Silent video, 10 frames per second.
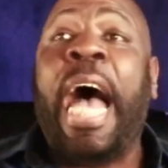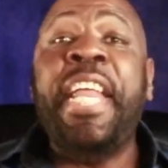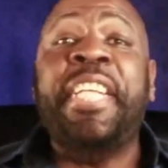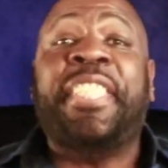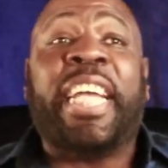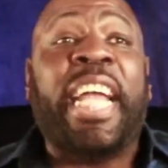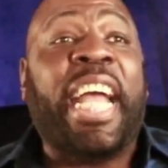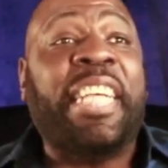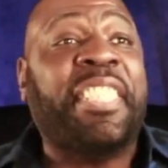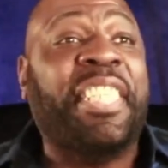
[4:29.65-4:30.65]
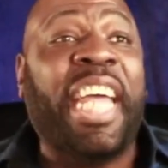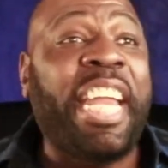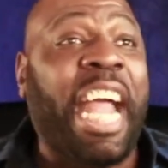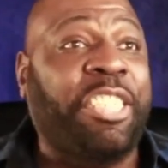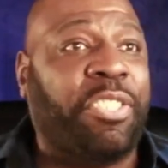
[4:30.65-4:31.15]
I didn't second guess the
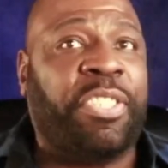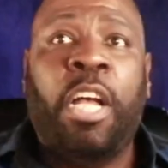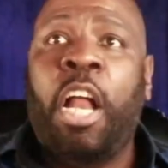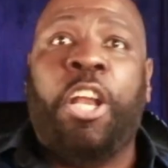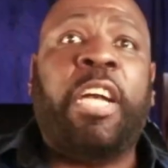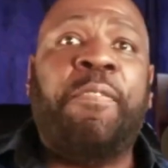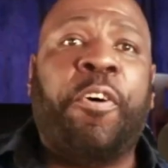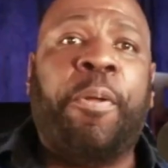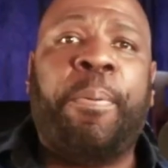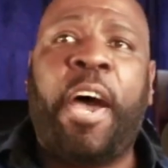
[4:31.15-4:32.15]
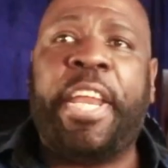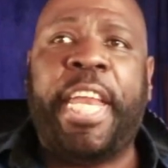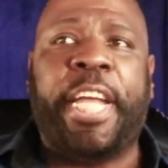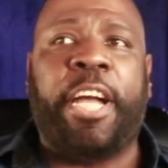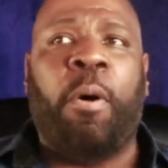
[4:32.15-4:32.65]
teenagers looking for the
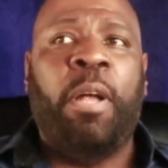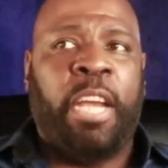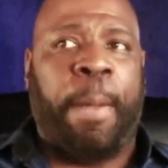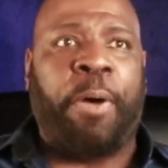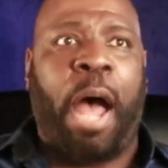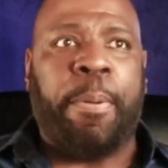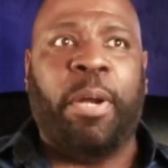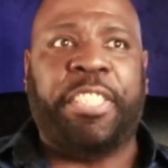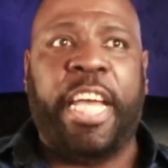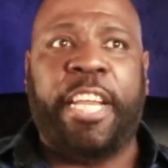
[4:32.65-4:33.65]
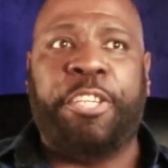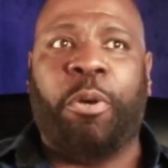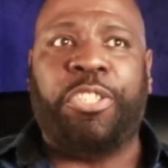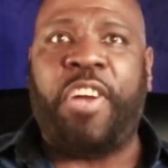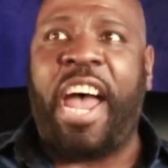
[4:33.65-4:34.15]
party. I didn't go, they probably went there to
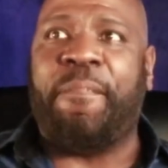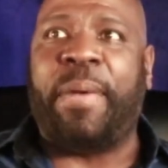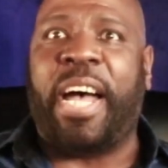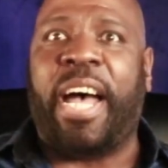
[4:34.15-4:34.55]
do a drive-by.